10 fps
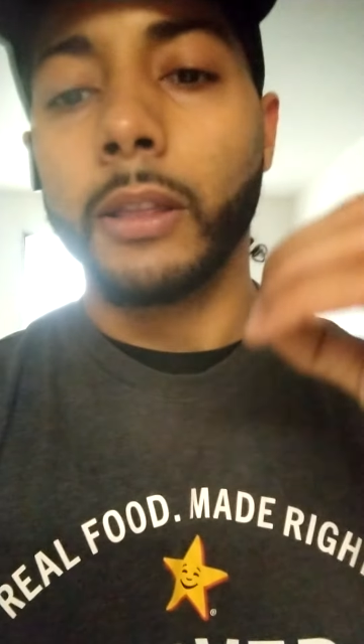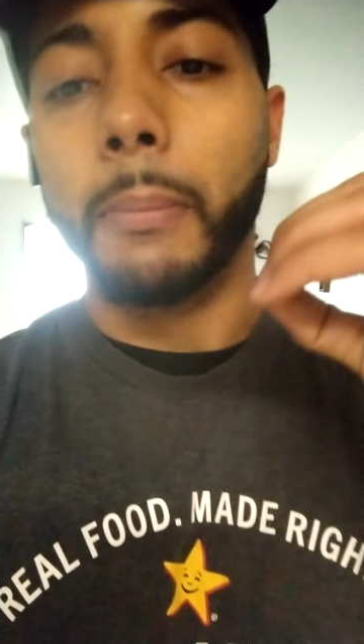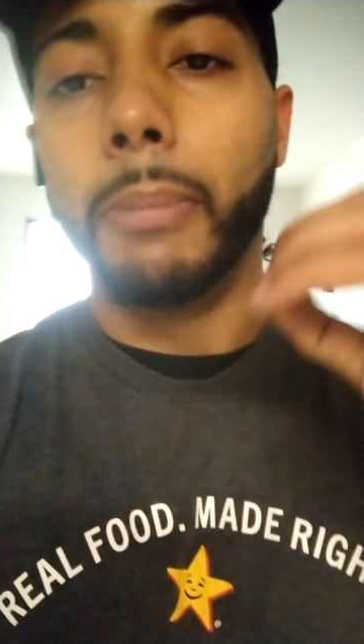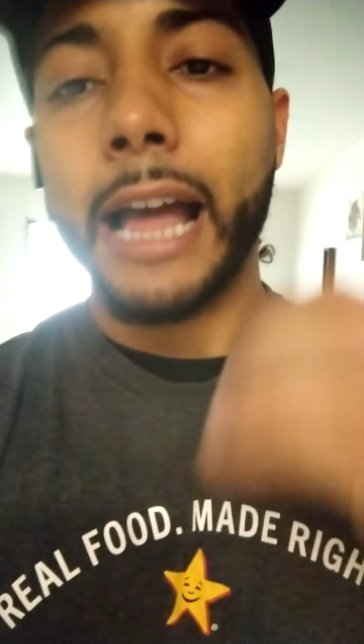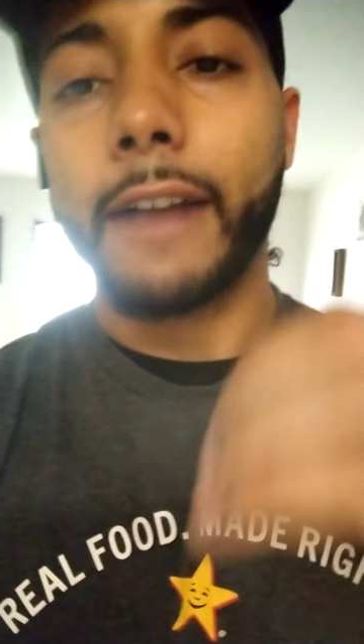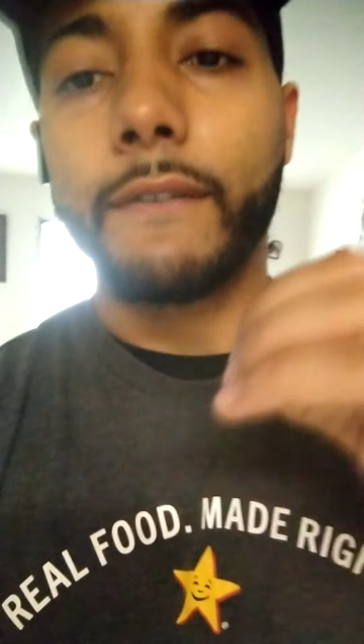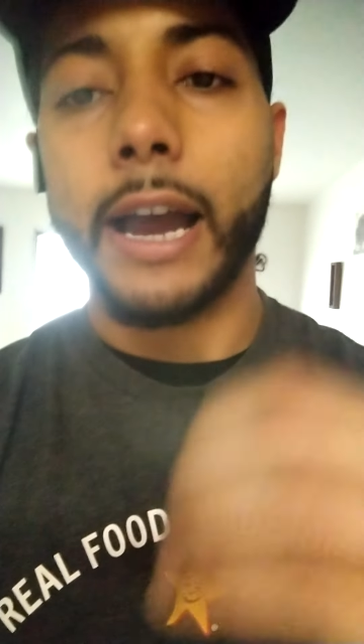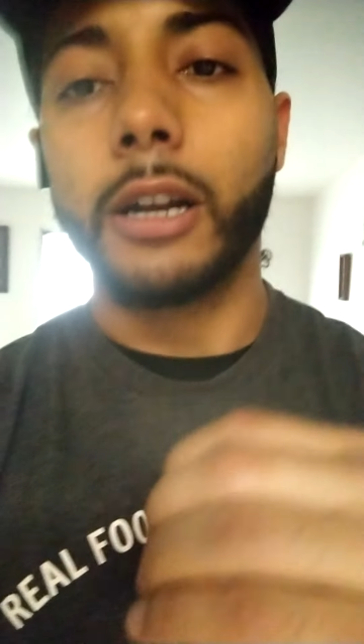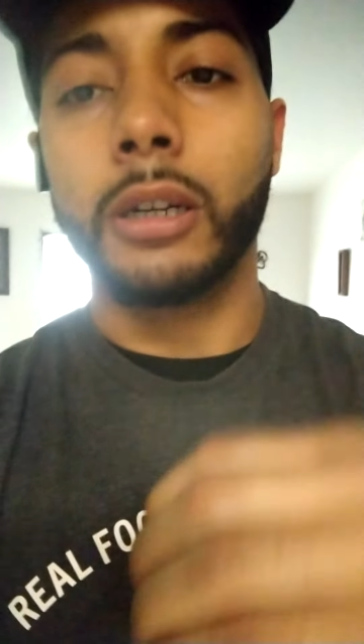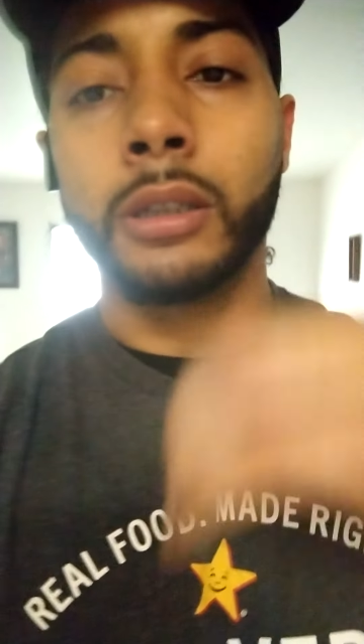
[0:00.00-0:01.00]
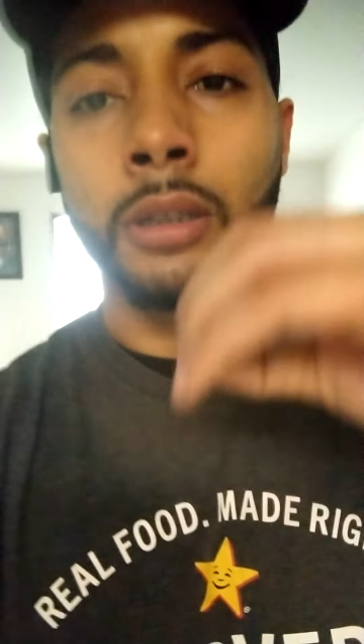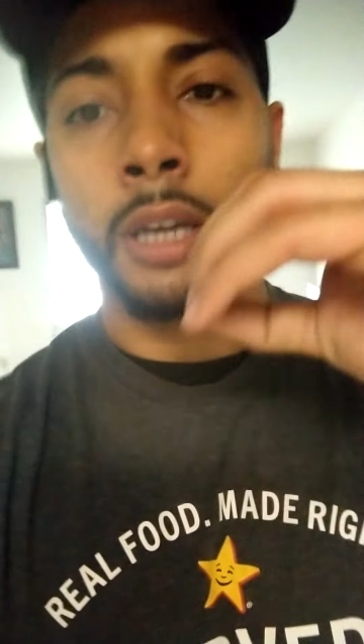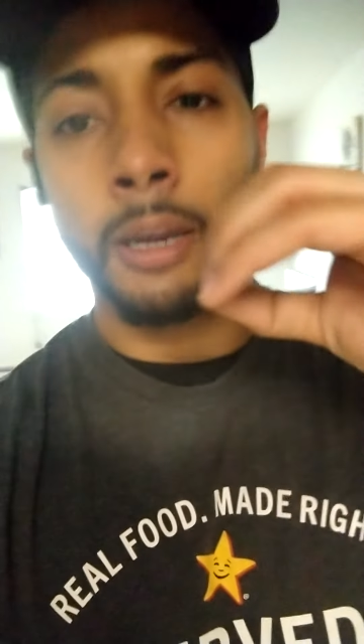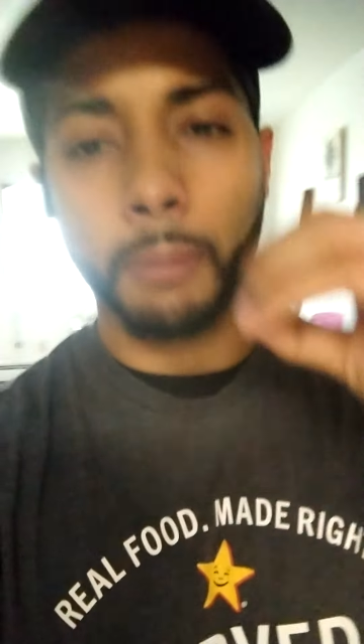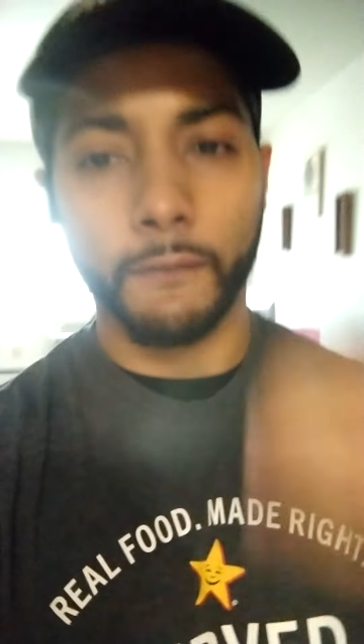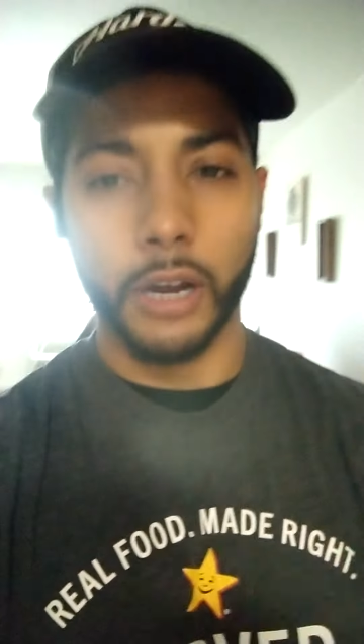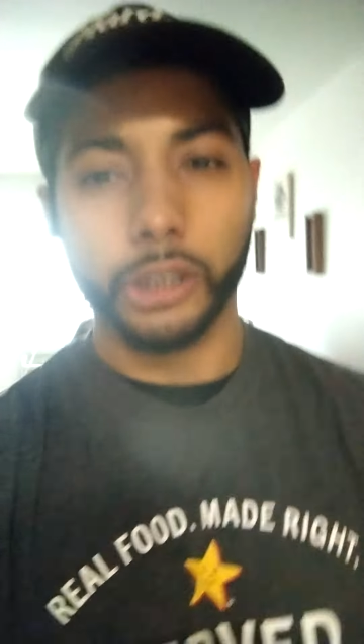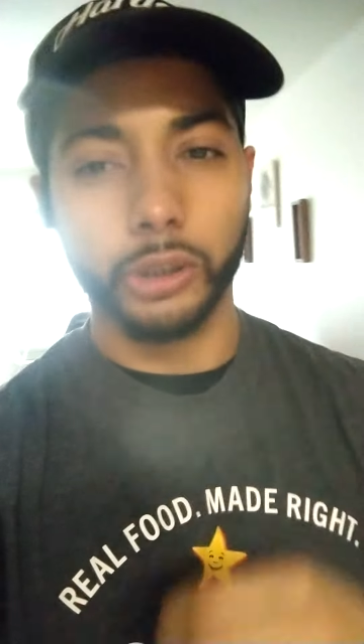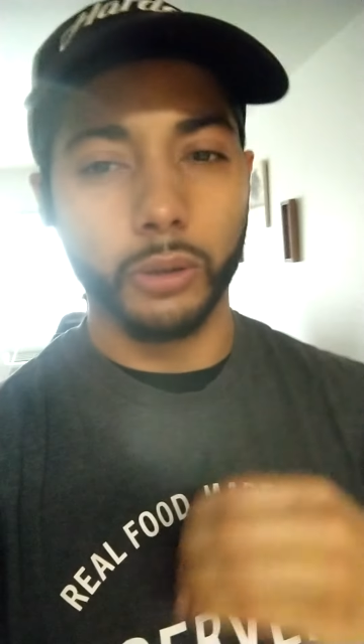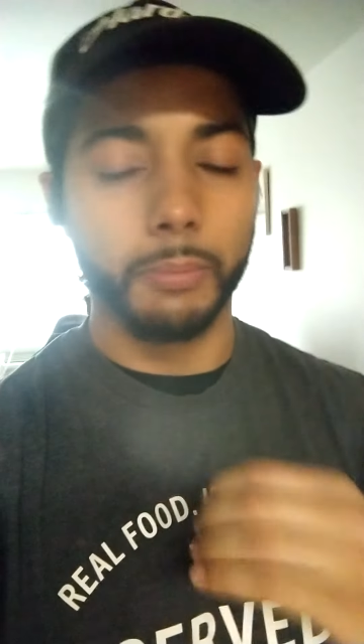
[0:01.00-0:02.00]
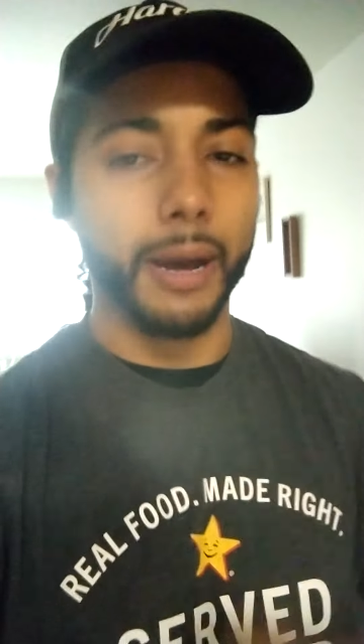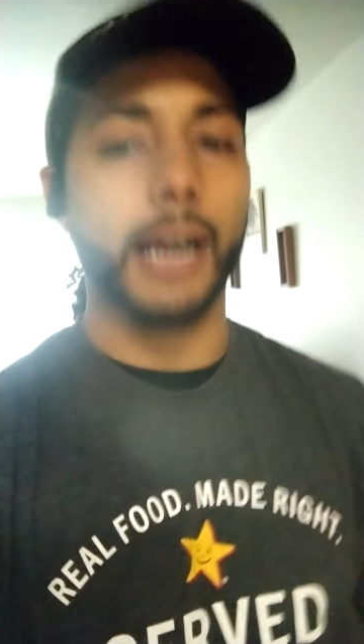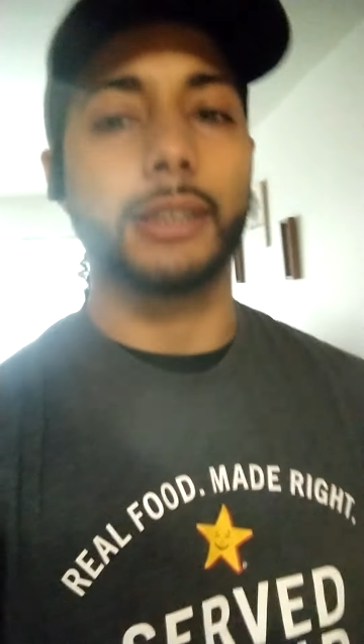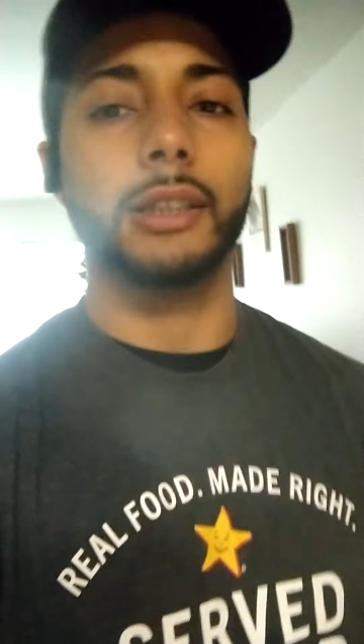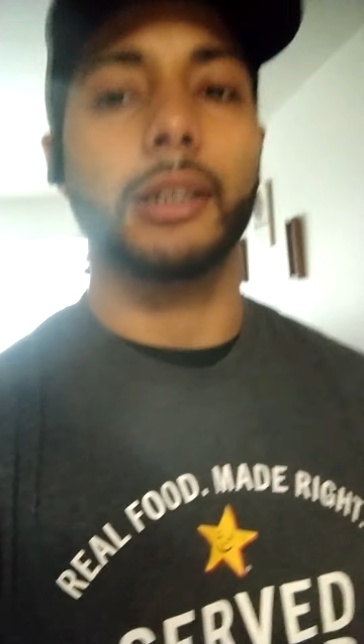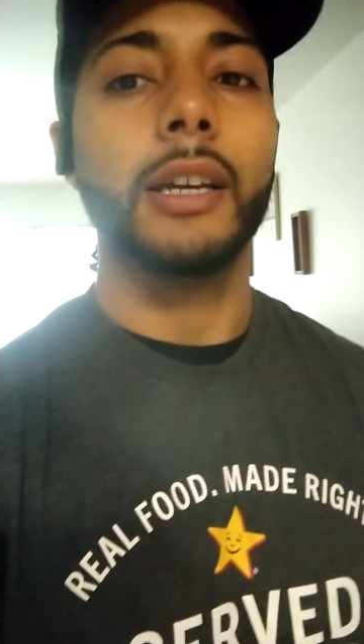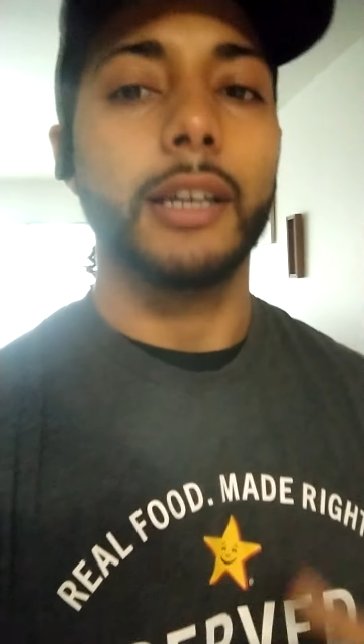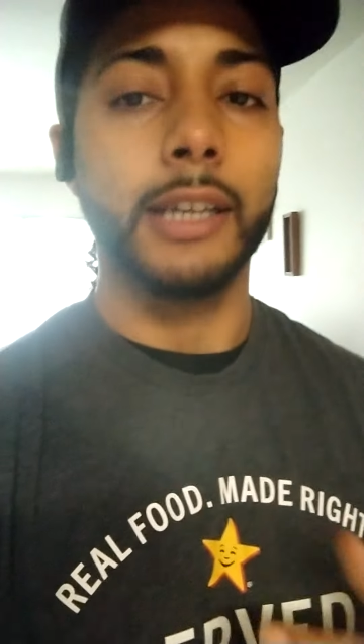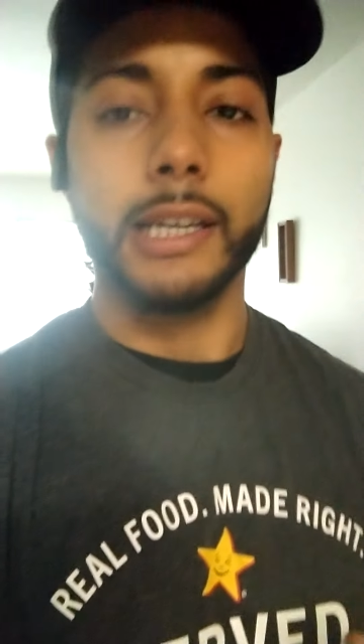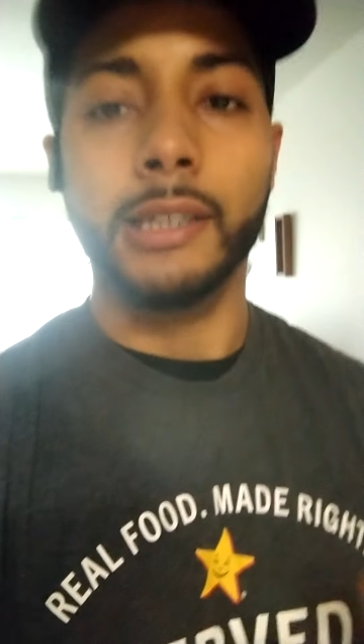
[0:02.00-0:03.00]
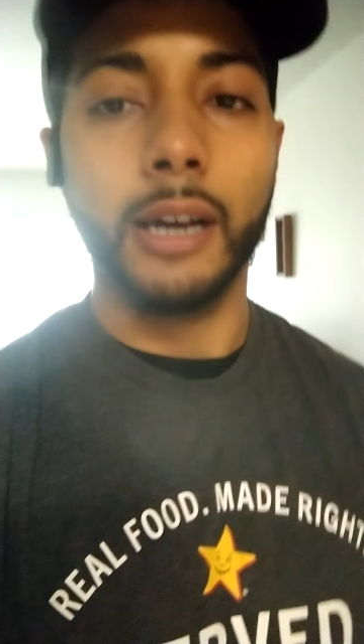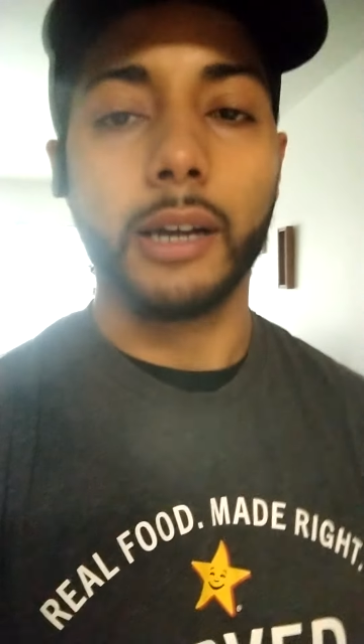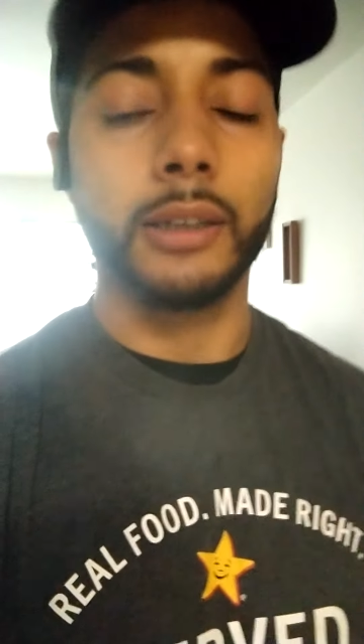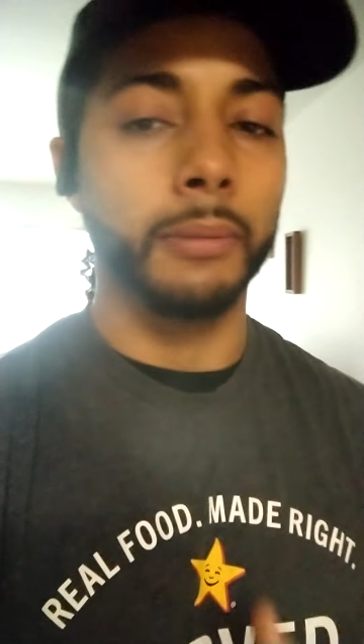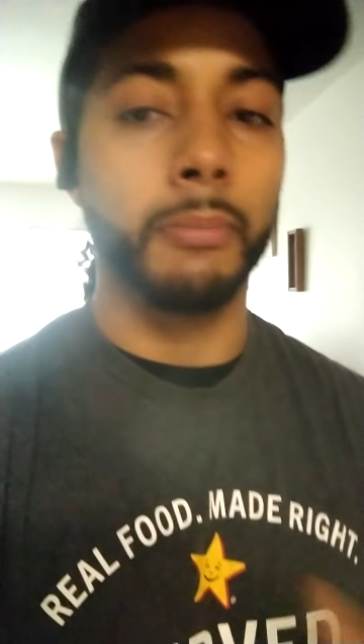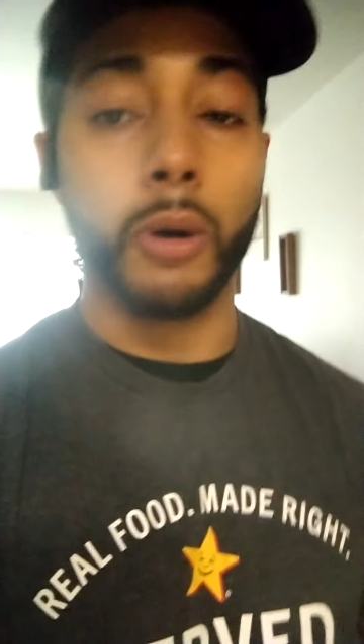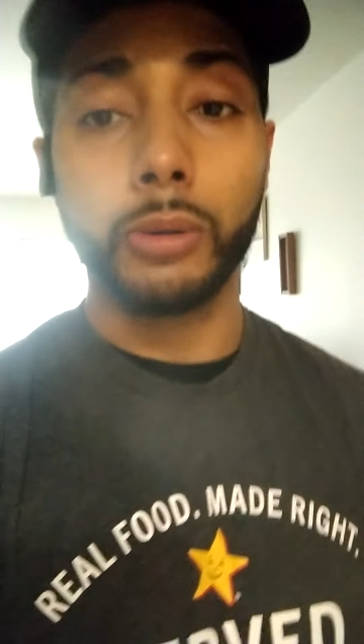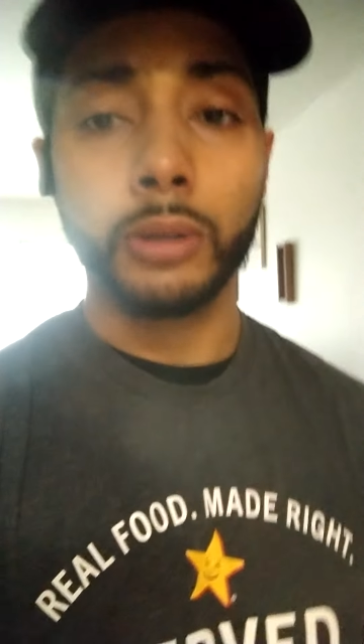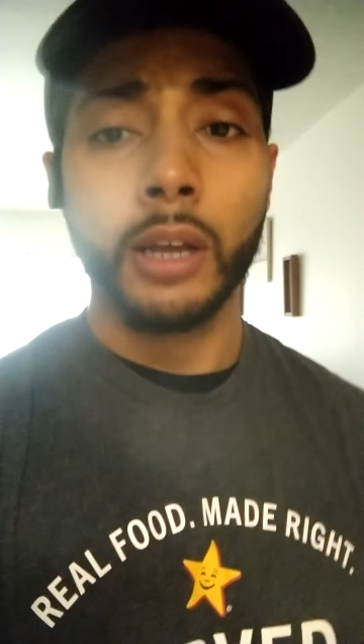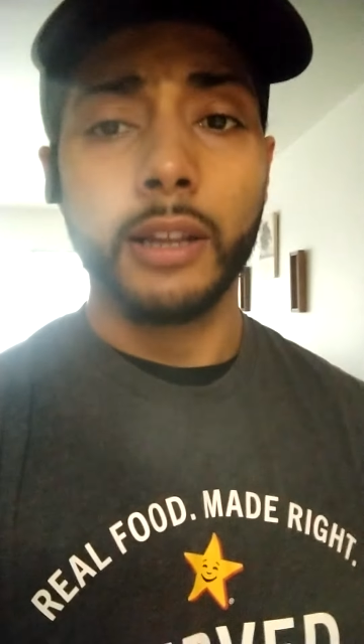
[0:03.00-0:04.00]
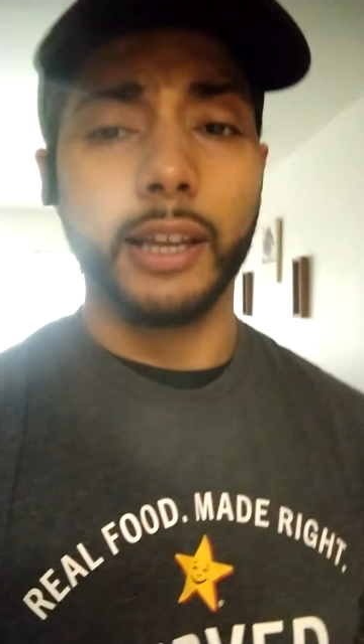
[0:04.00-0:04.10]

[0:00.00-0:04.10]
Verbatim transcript: The black fighters in professional boxing get ducked the most.